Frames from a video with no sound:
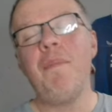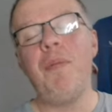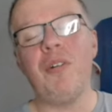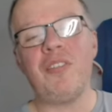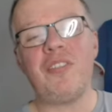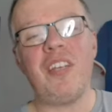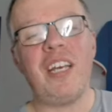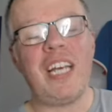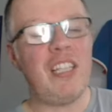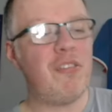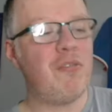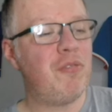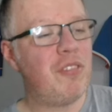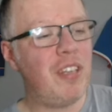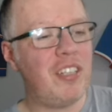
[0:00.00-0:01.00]
But
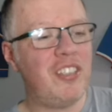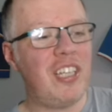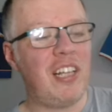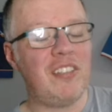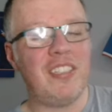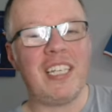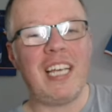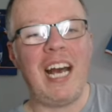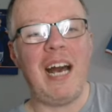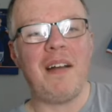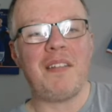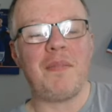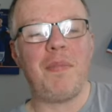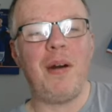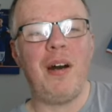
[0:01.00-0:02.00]
against Celtic
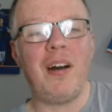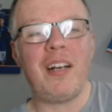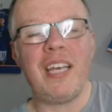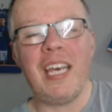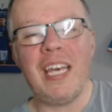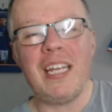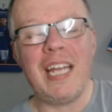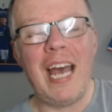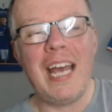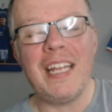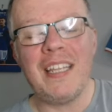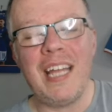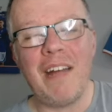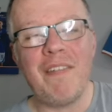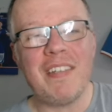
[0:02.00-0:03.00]
at Parkhead
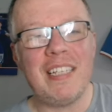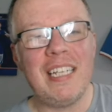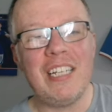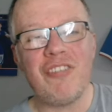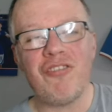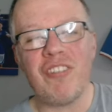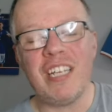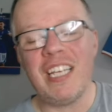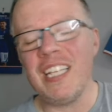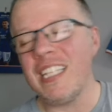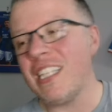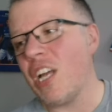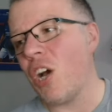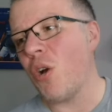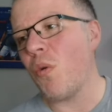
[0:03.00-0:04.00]
Head, there is literally
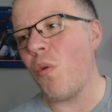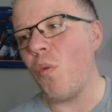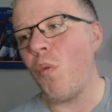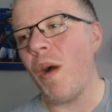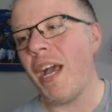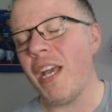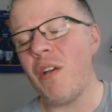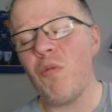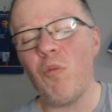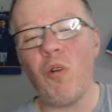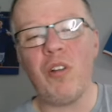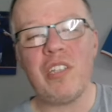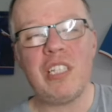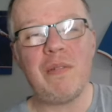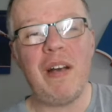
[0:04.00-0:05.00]
no way
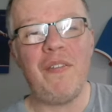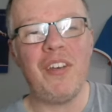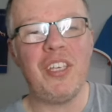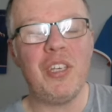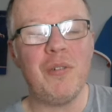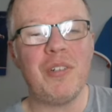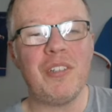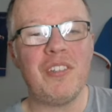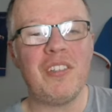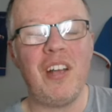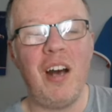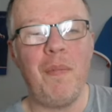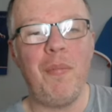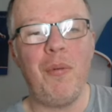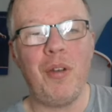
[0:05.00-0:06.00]
whatsoever you can
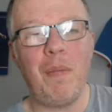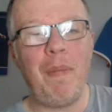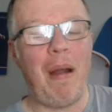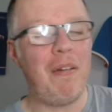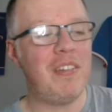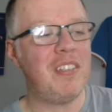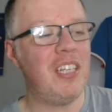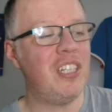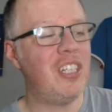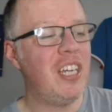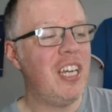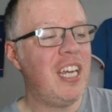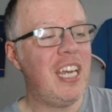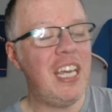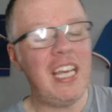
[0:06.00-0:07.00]
start Borna Barisic.
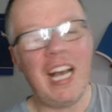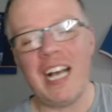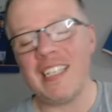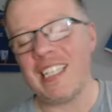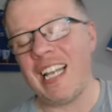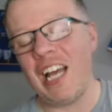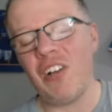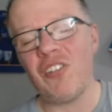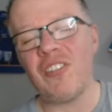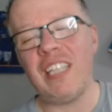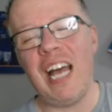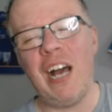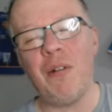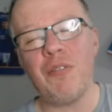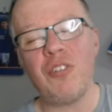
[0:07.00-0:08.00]
He has let us
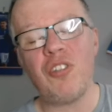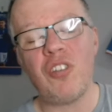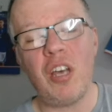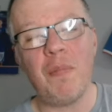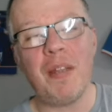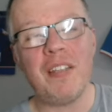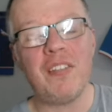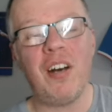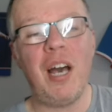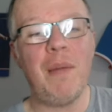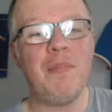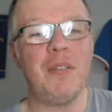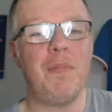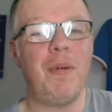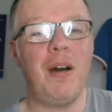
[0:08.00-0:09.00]
down so many
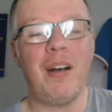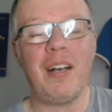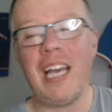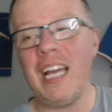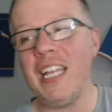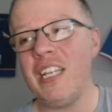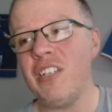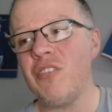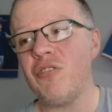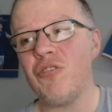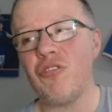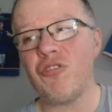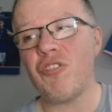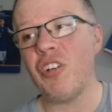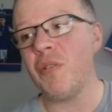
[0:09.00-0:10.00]
times at Parkhead, it is
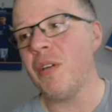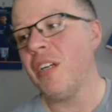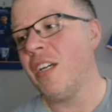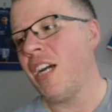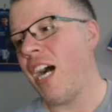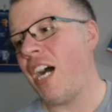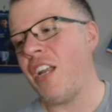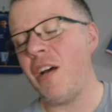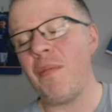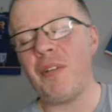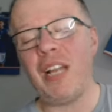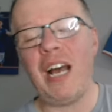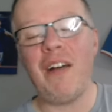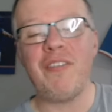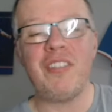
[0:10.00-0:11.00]
untrue. I know I'm
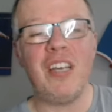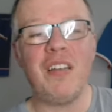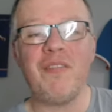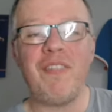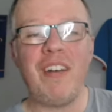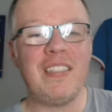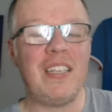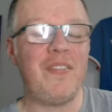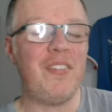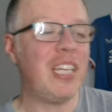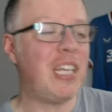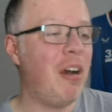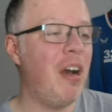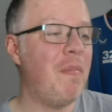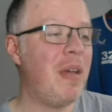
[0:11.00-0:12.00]
going to have certain fans having
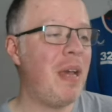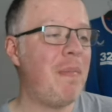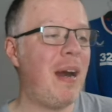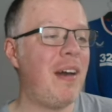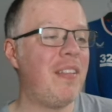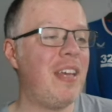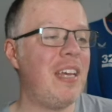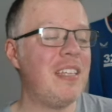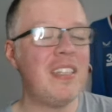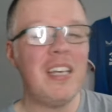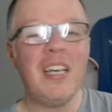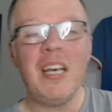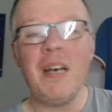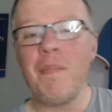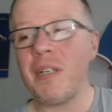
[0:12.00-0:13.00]
a go at me about this,
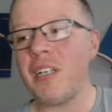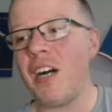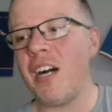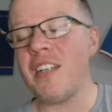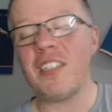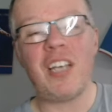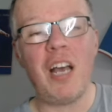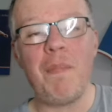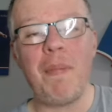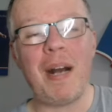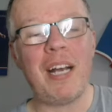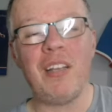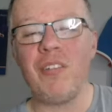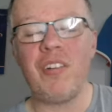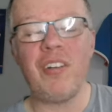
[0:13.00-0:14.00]
but guys, go
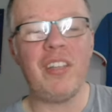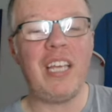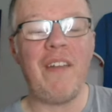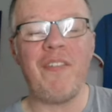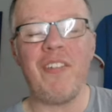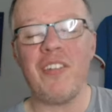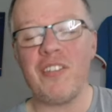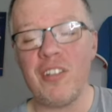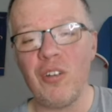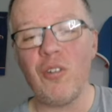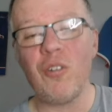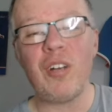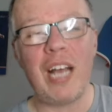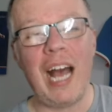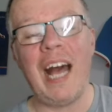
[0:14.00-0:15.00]
back and look at the evidence.
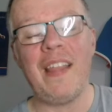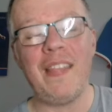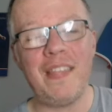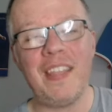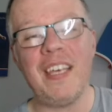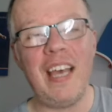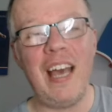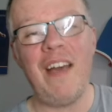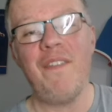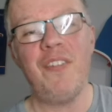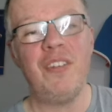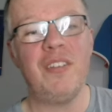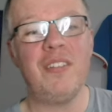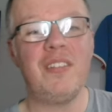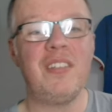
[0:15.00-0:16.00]
Look at the
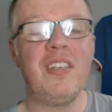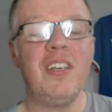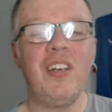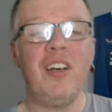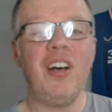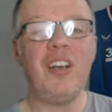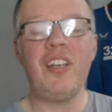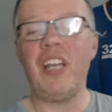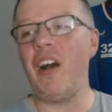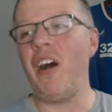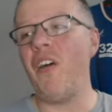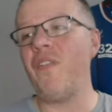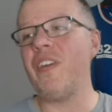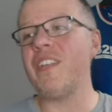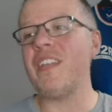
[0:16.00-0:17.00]
evidence, you
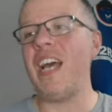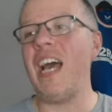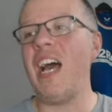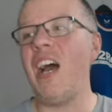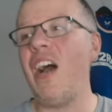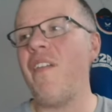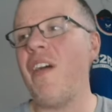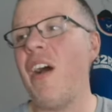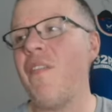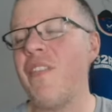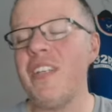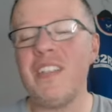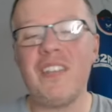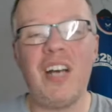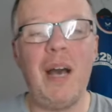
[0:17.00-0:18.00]
know, of his
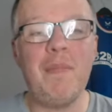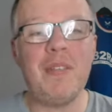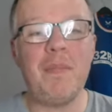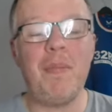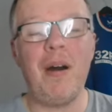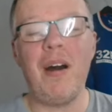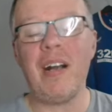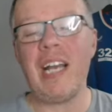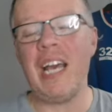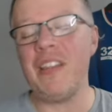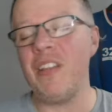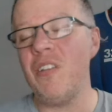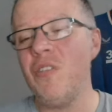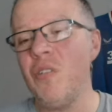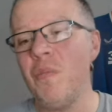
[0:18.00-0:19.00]
times at
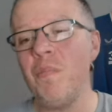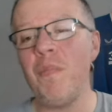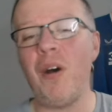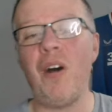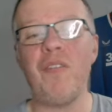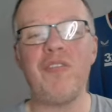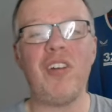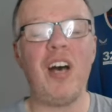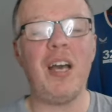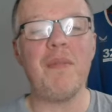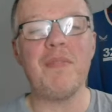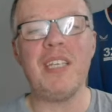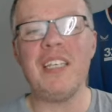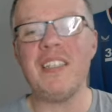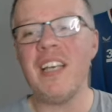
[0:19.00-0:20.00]
Parkhead. The number of
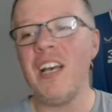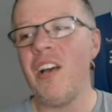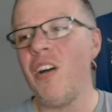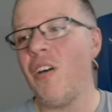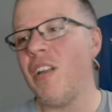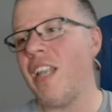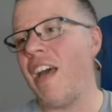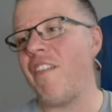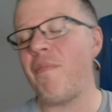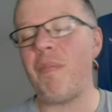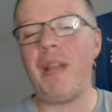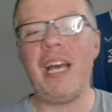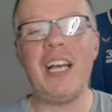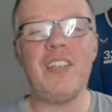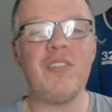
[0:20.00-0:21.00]
times he's left
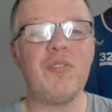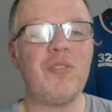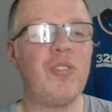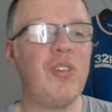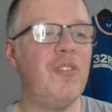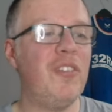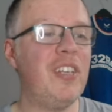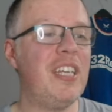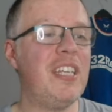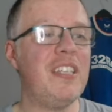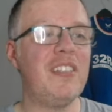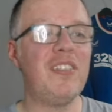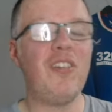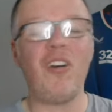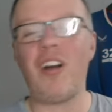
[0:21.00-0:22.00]
players uncovered,
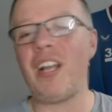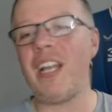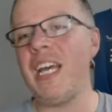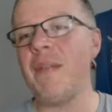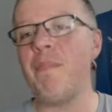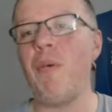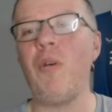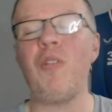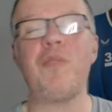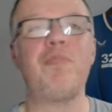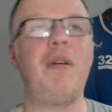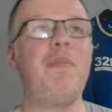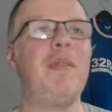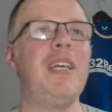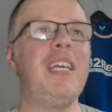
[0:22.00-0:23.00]
he's not cleared balls
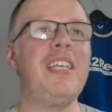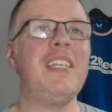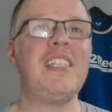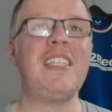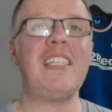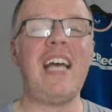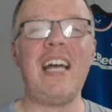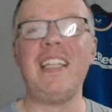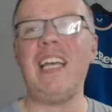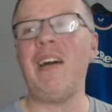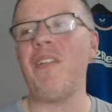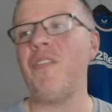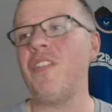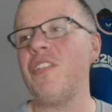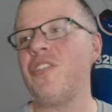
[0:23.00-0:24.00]
properly, he's sat
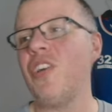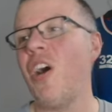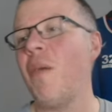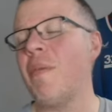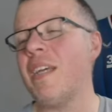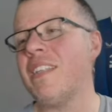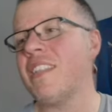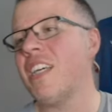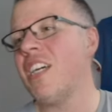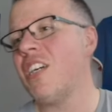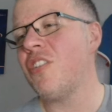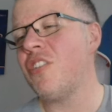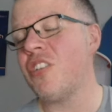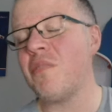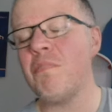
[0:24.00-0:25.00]
down on the job, he's
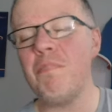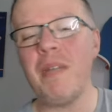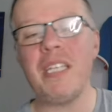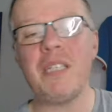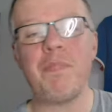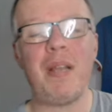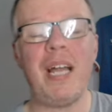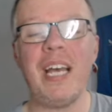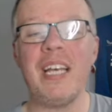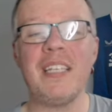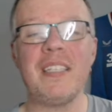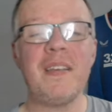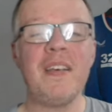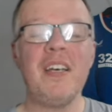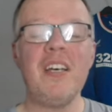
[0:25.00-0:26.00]
just missed
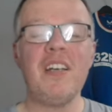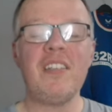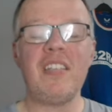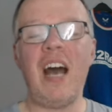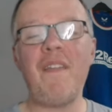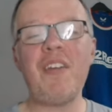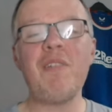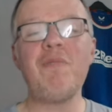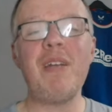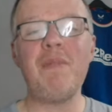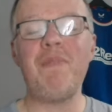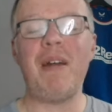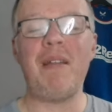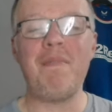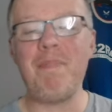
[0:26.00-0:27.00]
players. So having
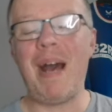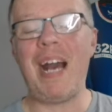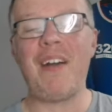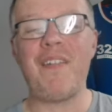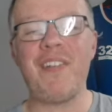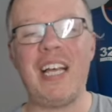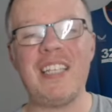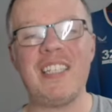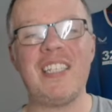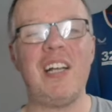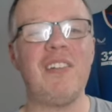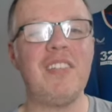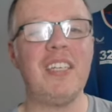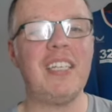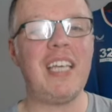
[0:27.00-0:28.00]
Ridvan back for that
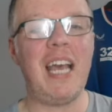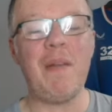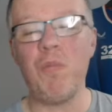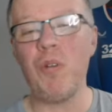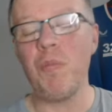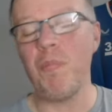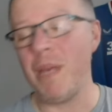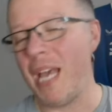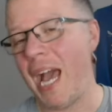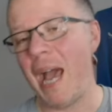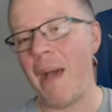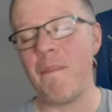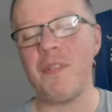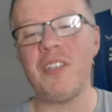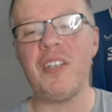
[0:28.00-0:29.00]
Celtic game would be
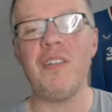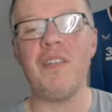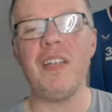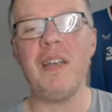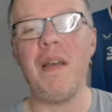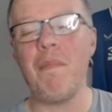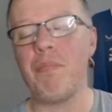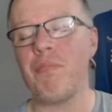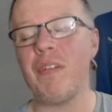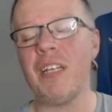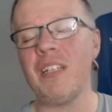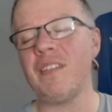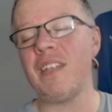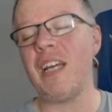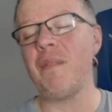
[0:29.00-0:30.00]
absolutely
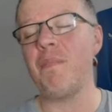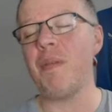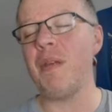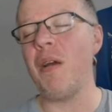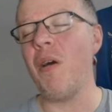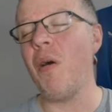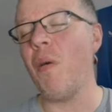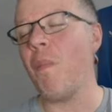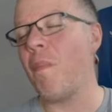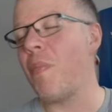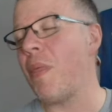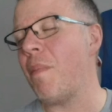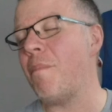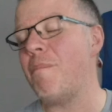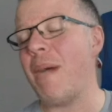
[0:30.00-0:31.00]
brilliant and be
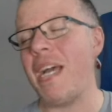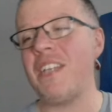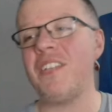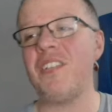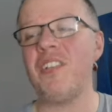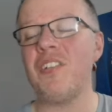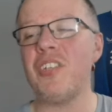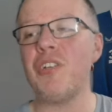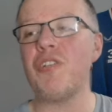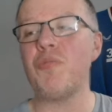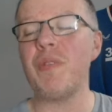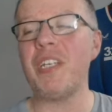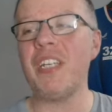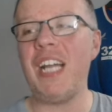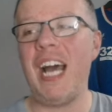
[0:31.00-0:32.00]
the best
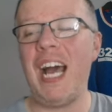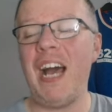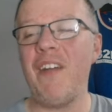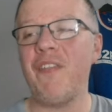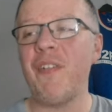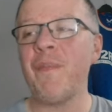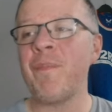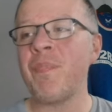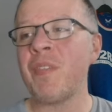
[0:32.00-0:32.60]
news we could have.